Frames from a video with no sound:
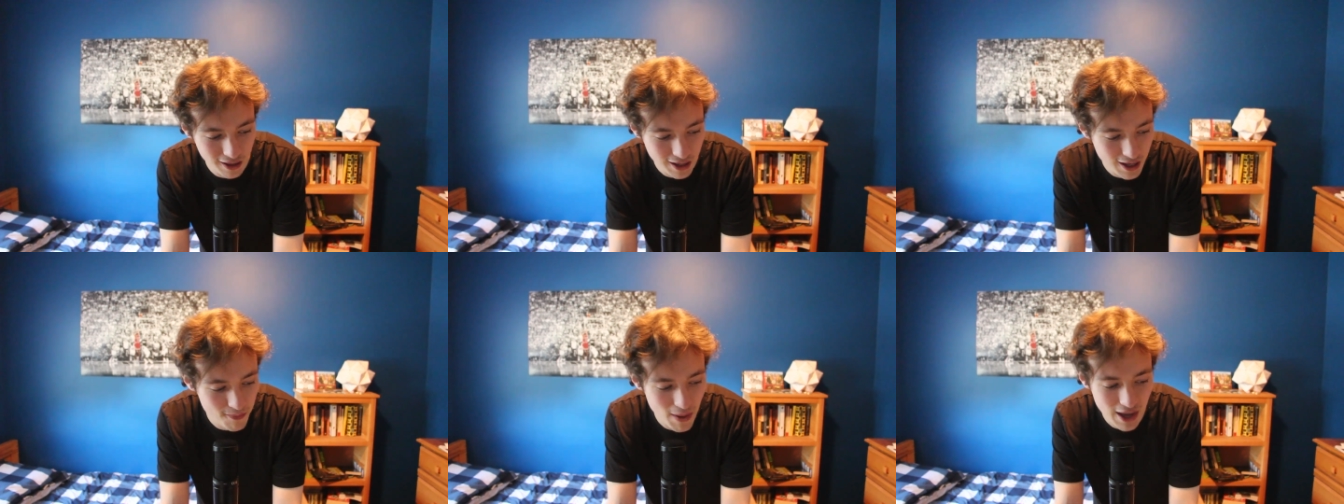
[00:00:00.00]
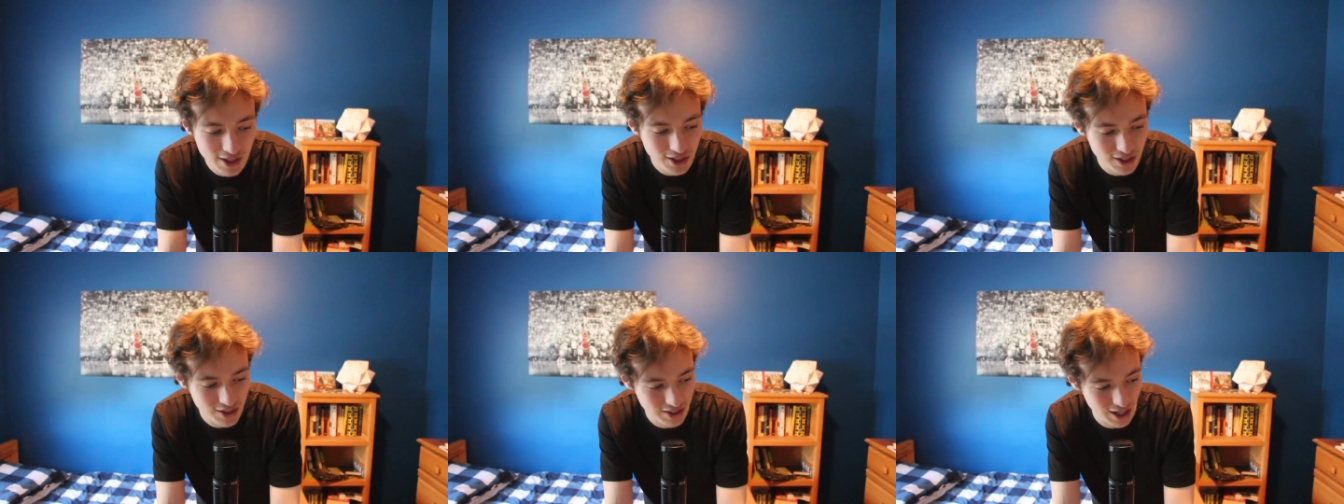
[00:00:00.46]
He
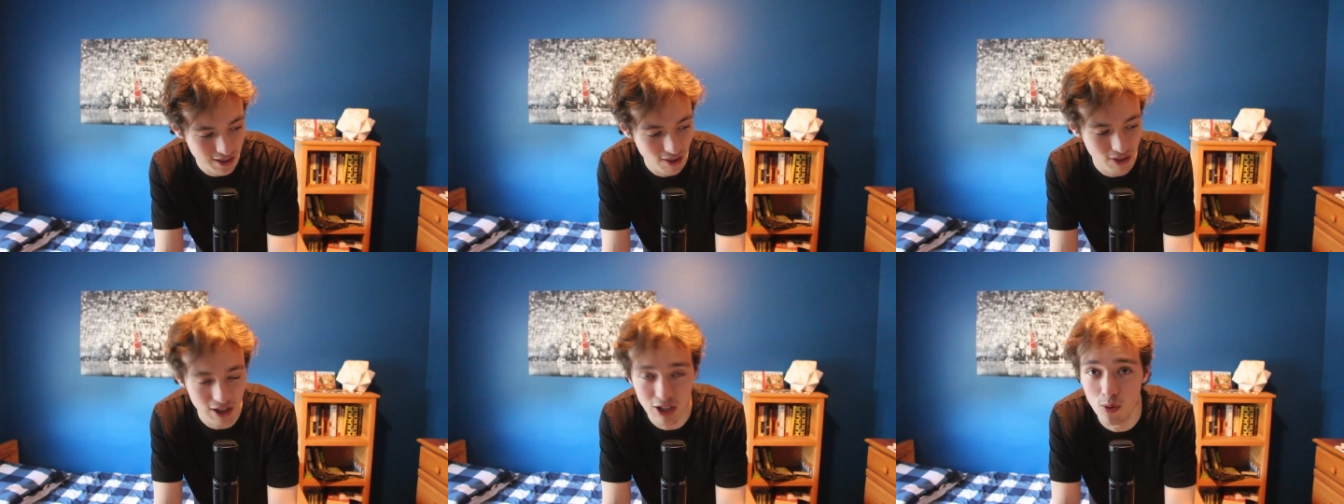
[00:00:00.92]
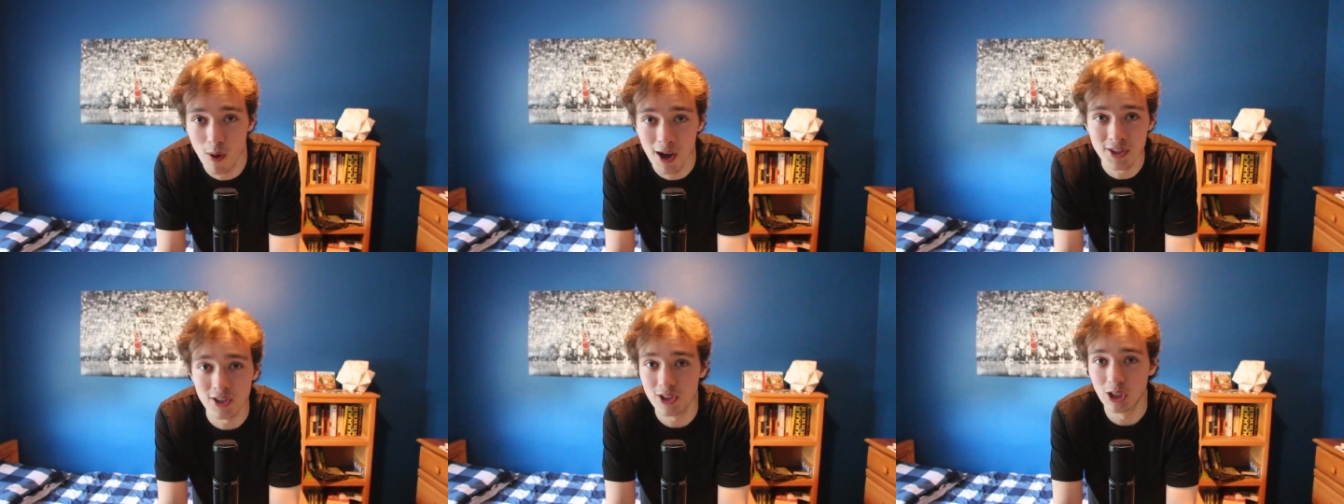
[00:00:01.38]
basically said that the
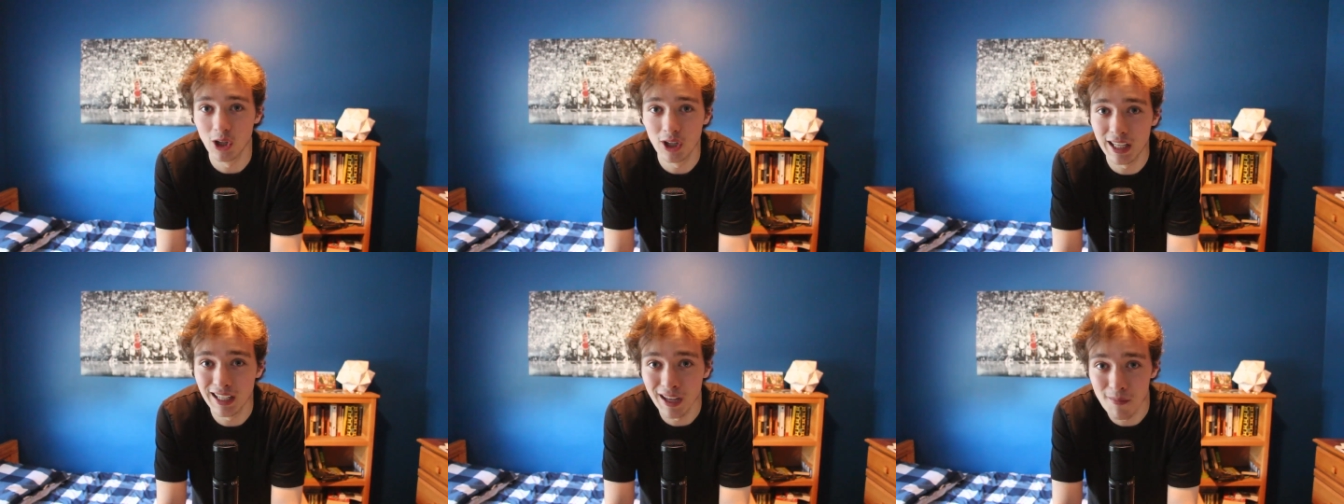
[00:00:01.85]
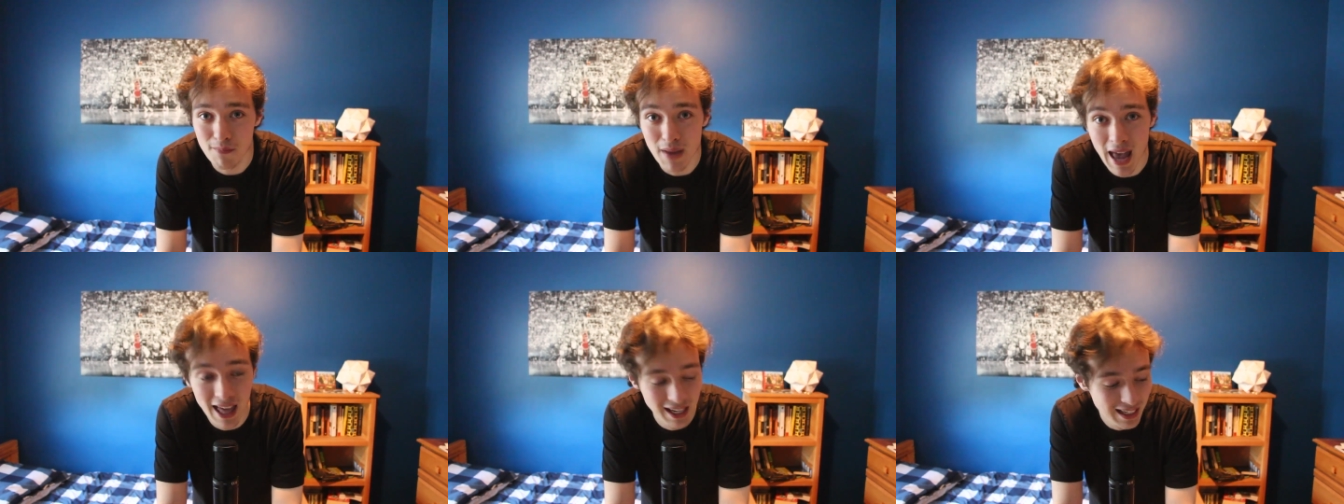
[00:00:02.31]
US is looking at
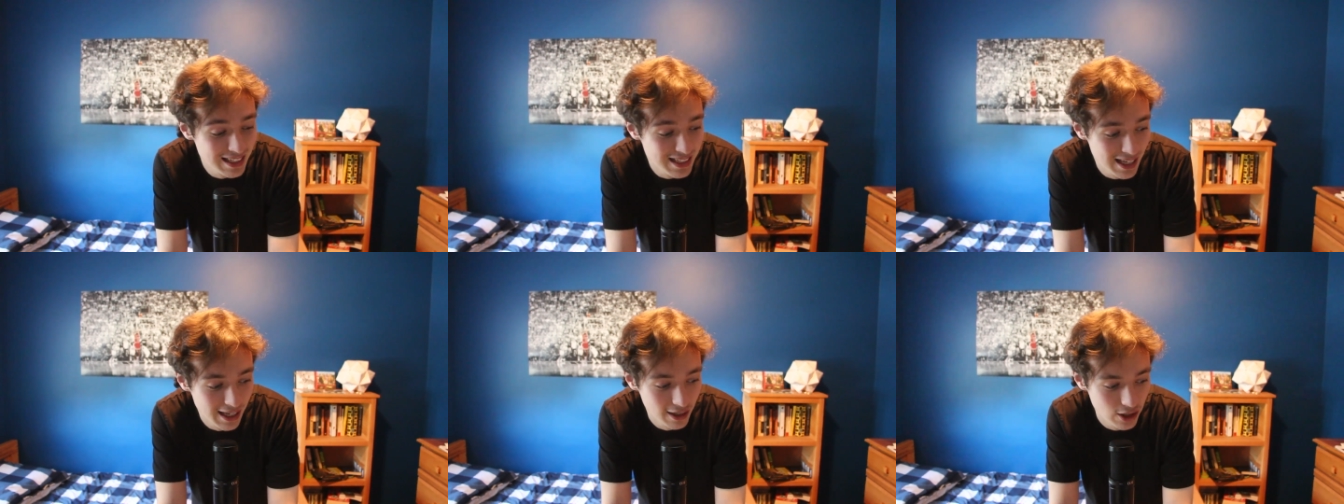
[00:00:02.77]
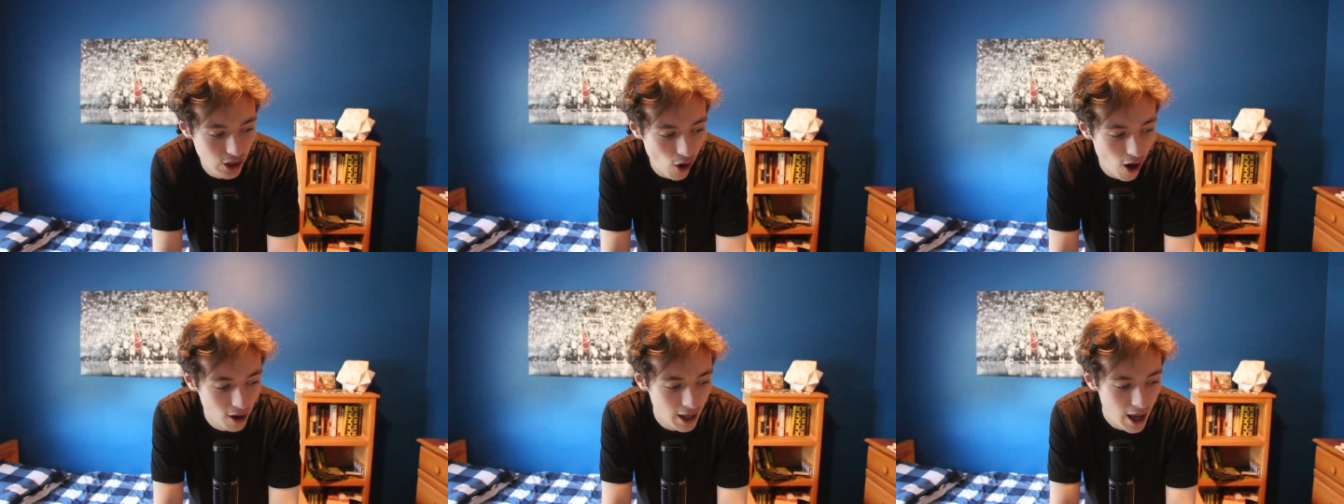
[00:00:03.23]
banning
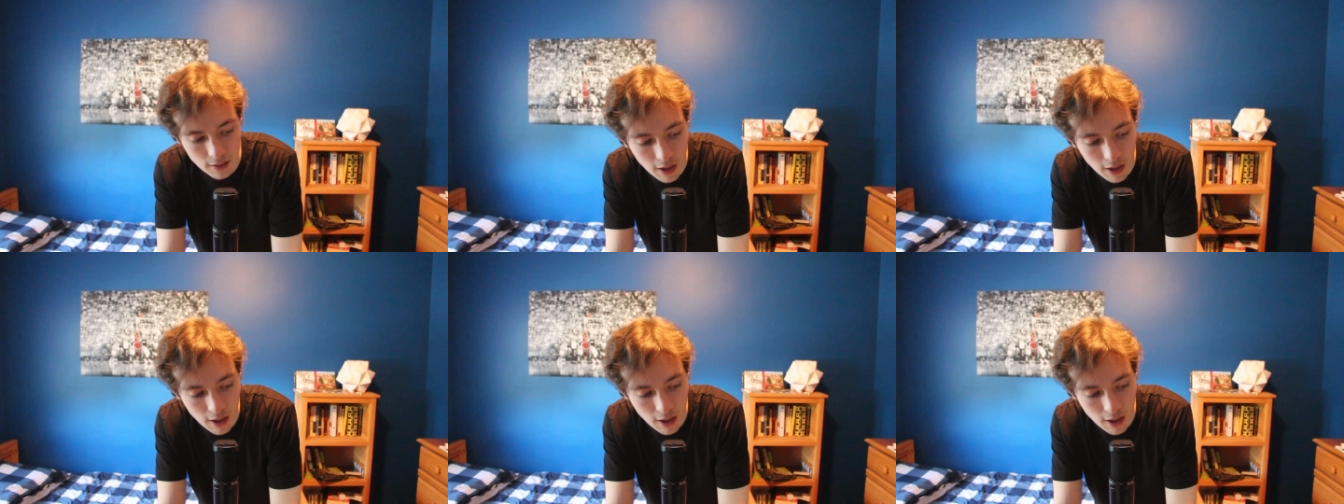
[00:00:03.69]
TikTok.